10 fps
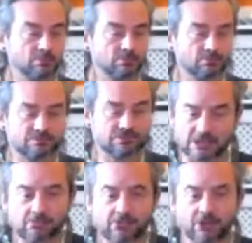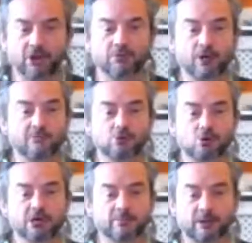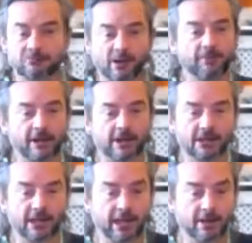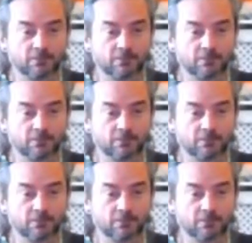something of what I'm talking about directly